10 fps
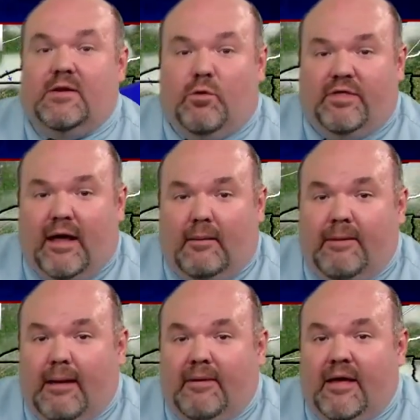North
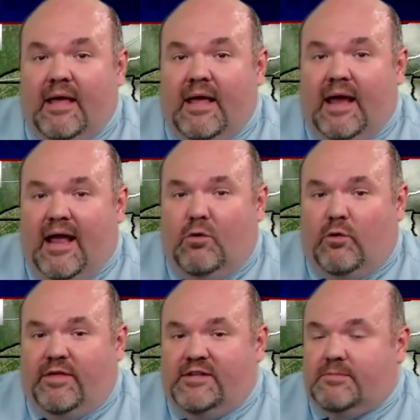Alabama, and
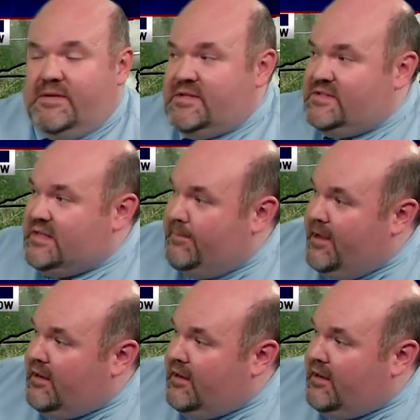northeast Mississippi.